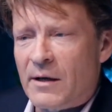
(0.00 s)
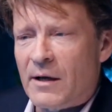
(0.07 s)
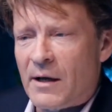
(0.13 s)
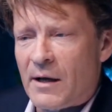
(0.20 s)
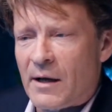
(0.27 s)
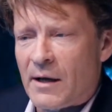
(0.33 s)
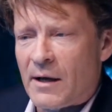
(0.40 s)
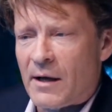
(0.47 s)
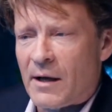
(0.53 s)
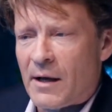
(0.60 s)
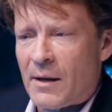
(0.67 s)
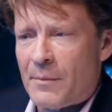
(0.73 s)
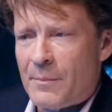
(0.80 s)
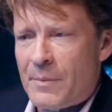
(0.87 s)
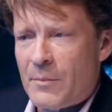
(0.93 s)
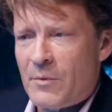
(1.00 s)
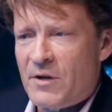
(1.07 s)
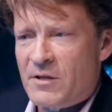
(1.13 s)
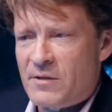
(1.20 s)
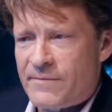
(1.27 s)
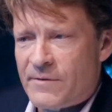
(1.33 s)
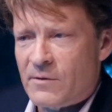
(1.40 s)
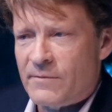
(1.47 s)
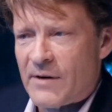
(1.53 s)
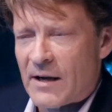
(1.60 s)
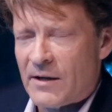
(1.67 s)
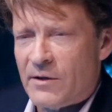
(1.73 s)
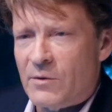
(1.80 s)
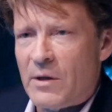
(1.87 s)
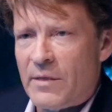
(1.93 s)
But people need to feel
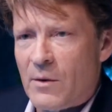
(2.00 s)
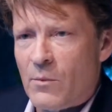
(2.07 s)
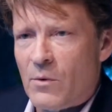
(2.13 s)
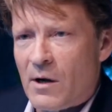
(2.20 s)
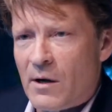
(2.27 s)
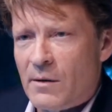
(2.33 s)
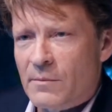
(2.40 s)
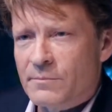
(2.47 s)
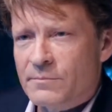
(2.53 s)
valued when they work.